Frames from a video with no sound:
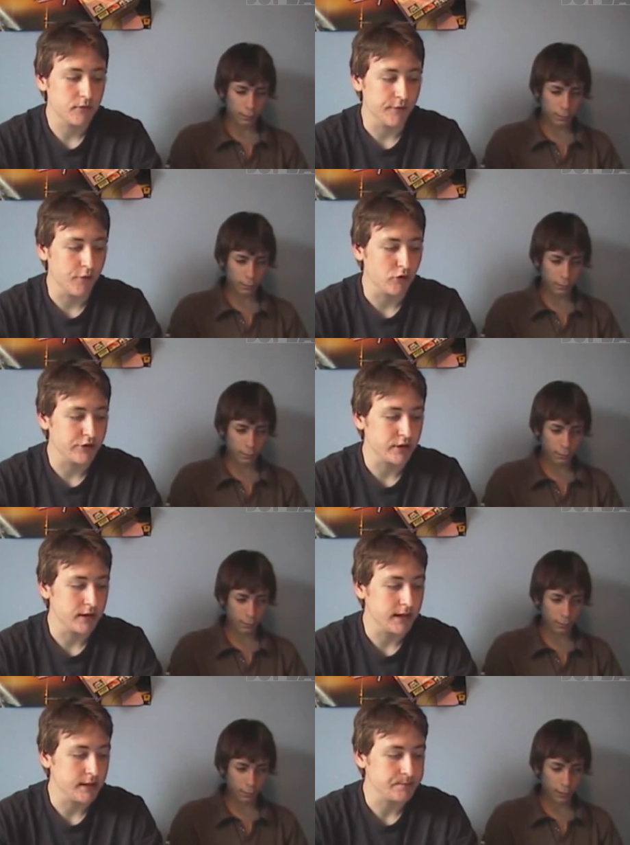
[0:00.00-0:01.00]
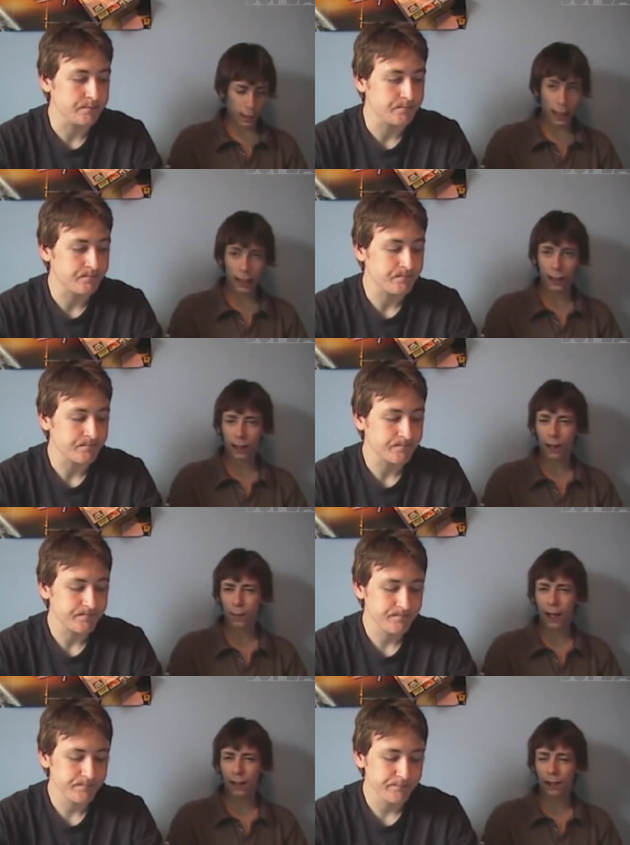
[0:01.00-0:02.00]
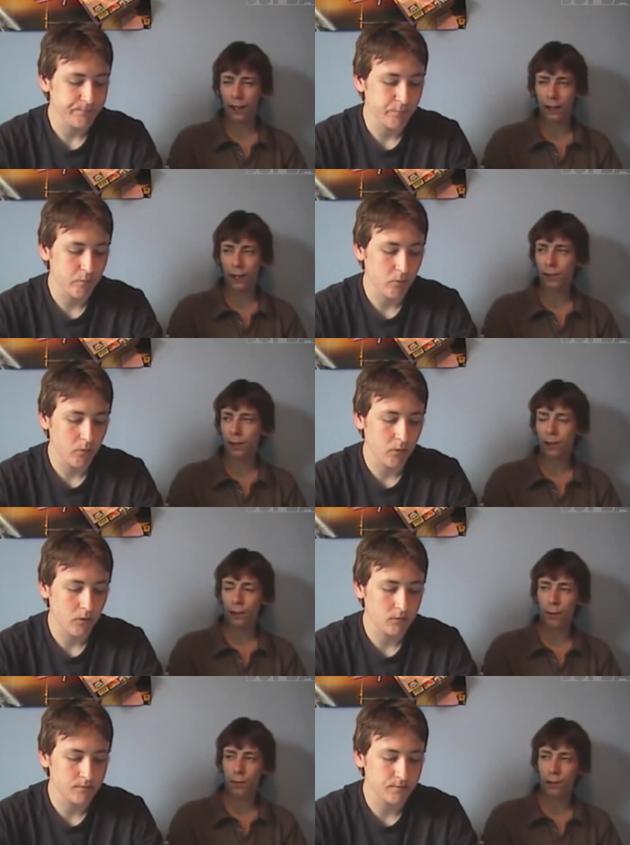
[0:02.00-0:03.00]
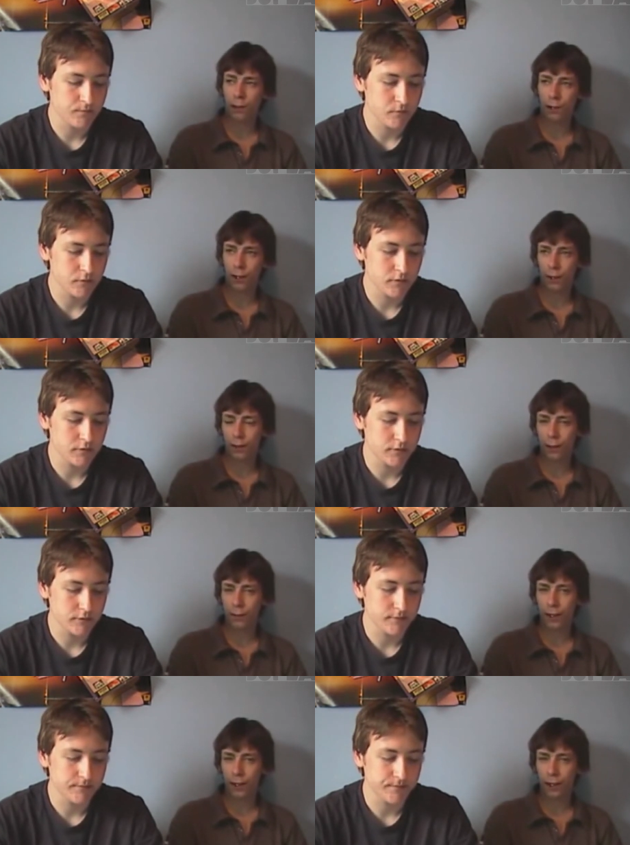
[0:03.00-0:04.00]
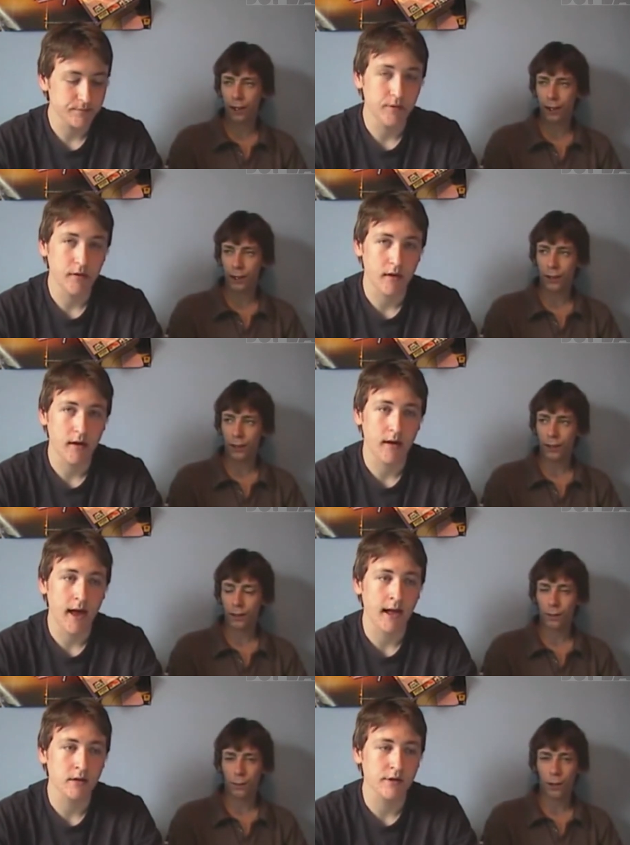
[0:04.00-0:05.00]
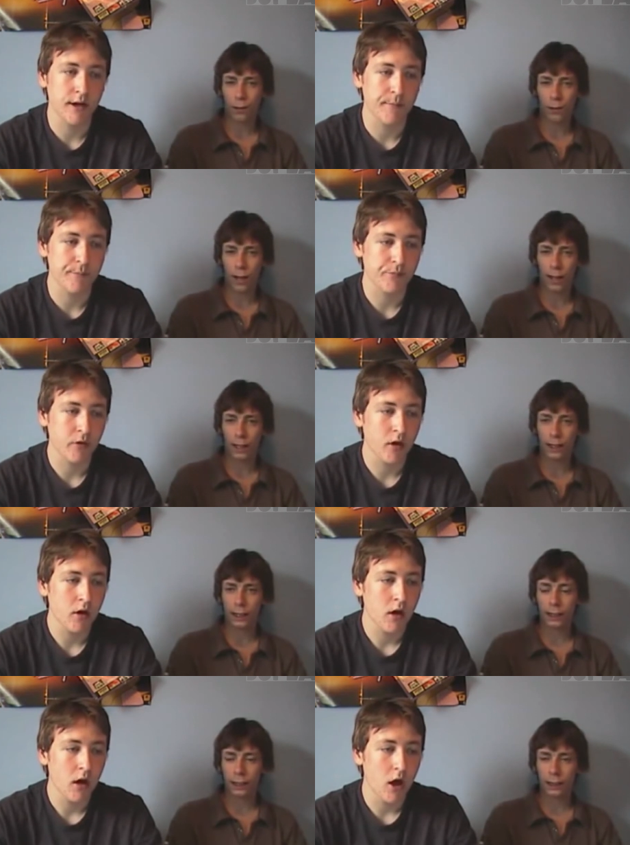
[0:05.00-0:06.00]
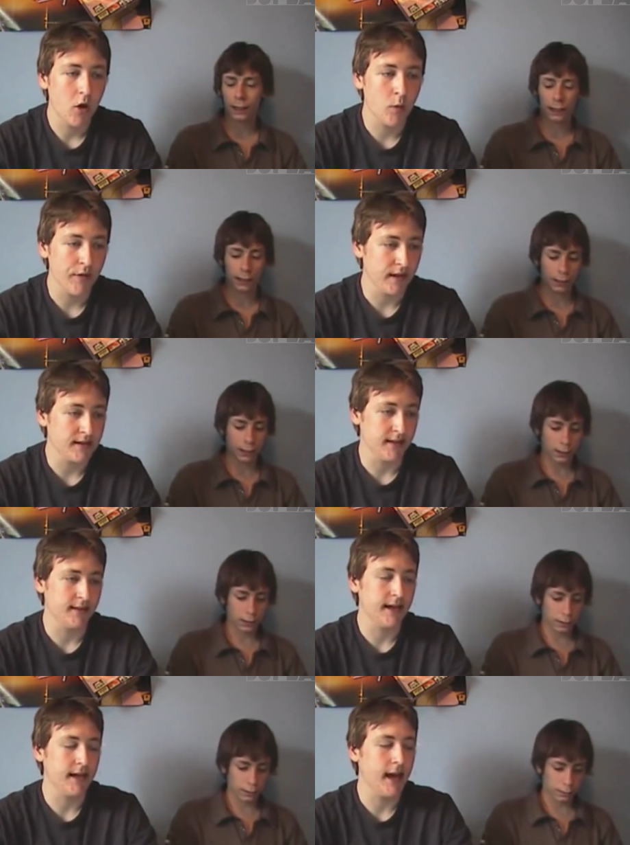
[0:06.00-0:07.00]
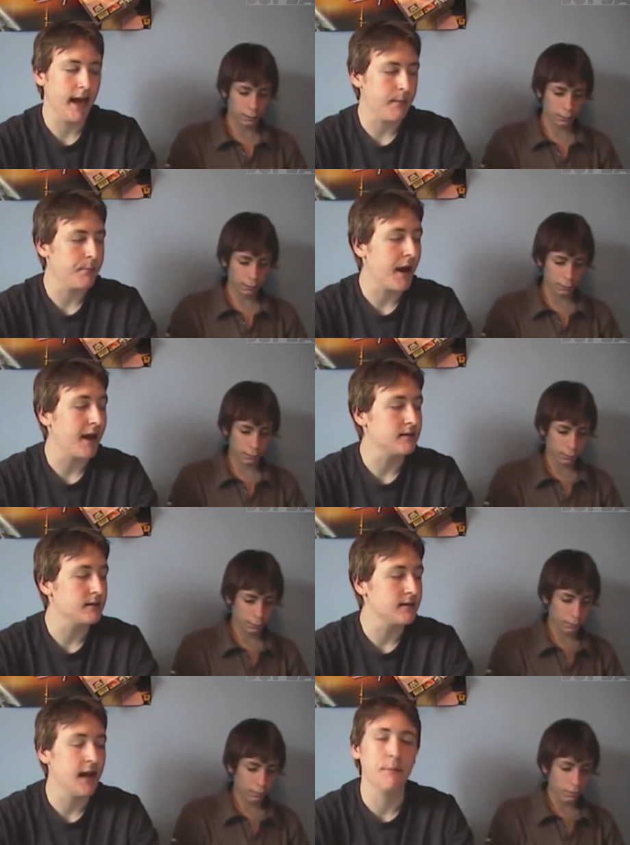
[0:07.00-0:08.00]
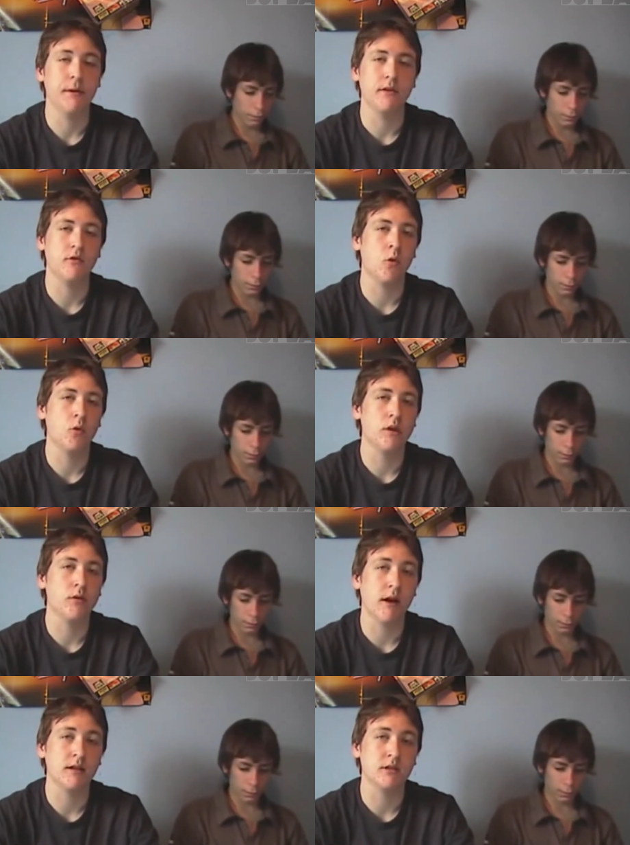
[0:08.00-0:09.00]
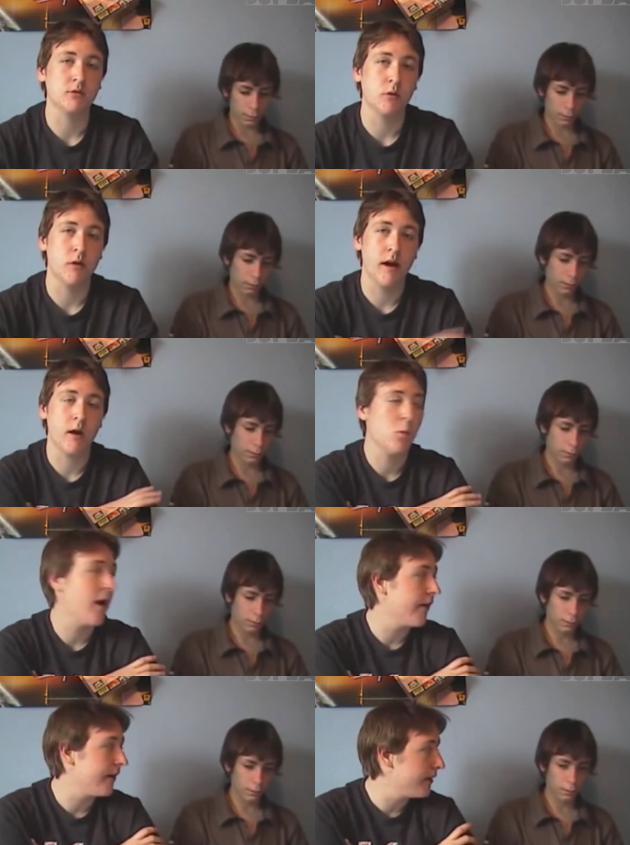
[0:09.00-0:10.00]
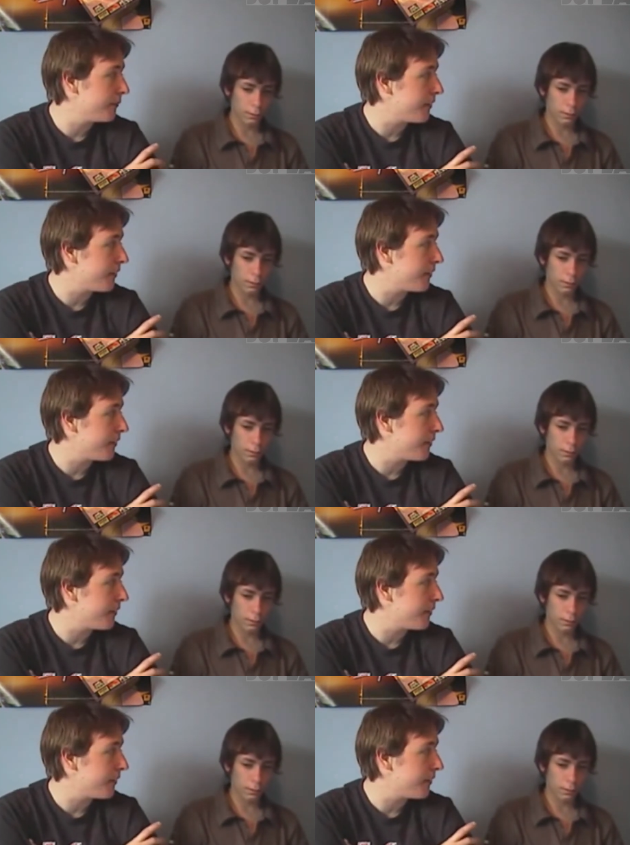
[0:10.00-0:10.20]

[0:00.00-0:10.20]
Speaker 1: unfortunately.
Speaker 2: And uh, apparently another crew member lost his thumb in the incident.
Speaker 1: Yeah, and um, when they did the Impact tapings, all the wrestlers were wearing